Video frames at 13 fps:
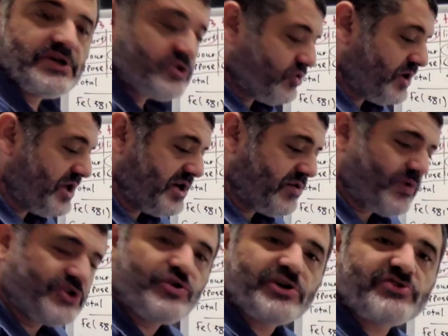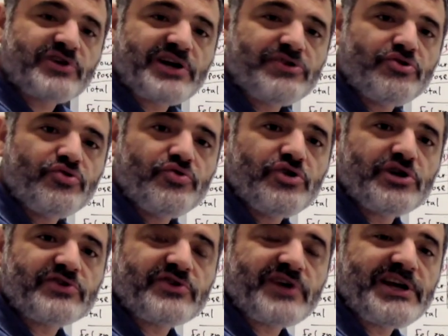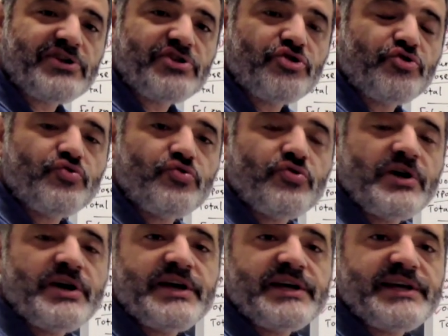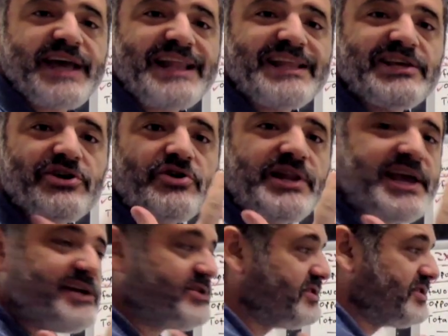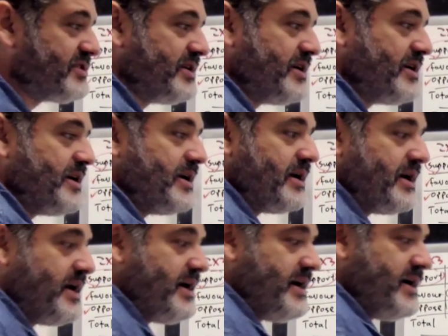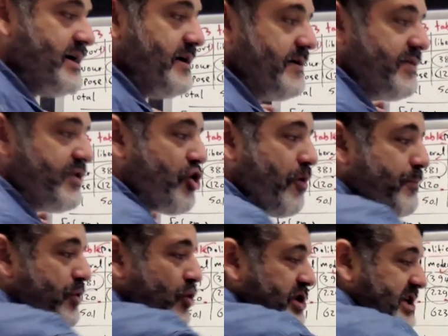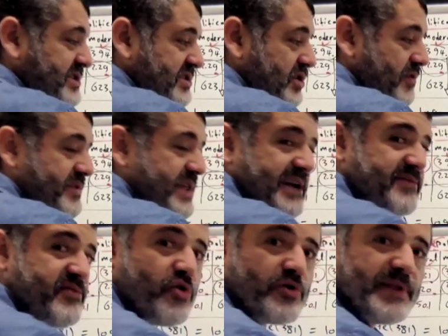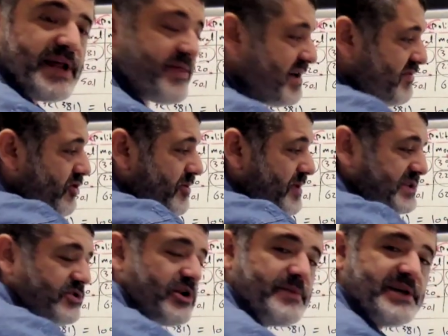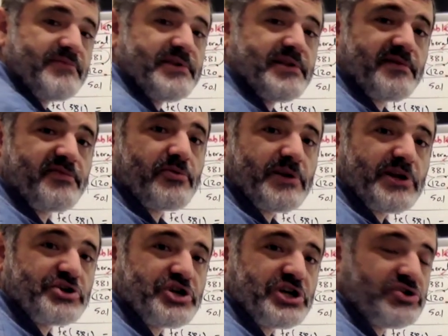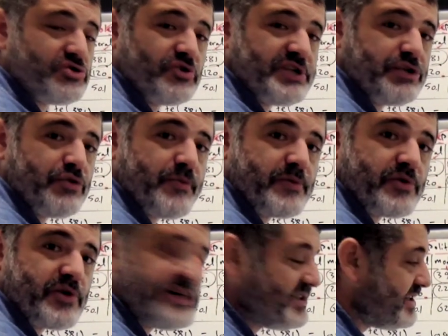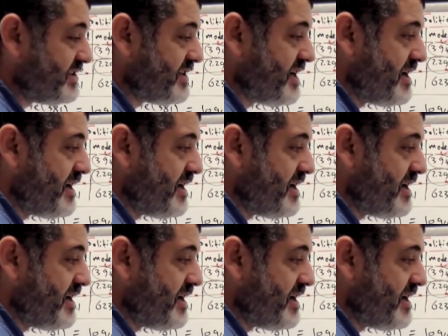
So here what you are trying to do, you are trying to calculate the components of that formula. That formula is going to be given in the formula sheet. You don't need to memorize it.